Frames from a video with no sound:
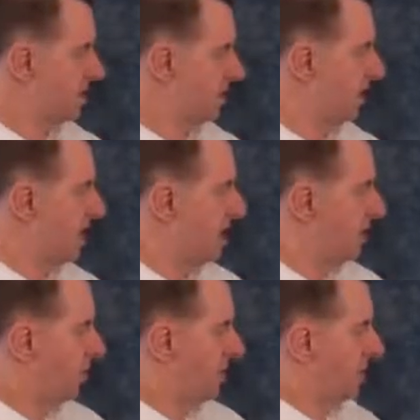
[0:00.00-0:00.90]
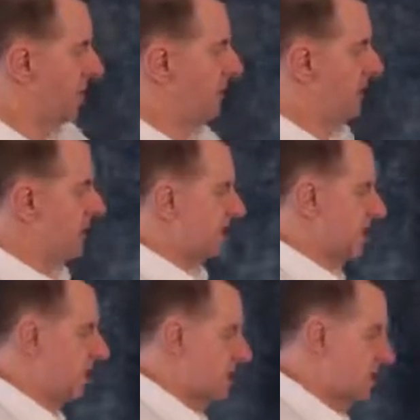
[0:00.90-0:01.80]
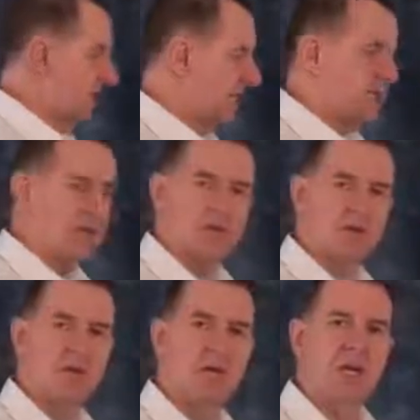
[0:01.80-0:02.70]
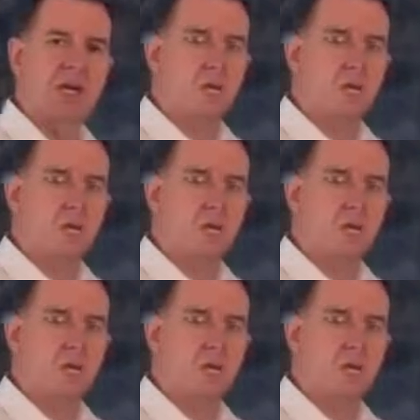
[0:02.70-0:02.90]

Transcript: So by keeping ourselves connected as to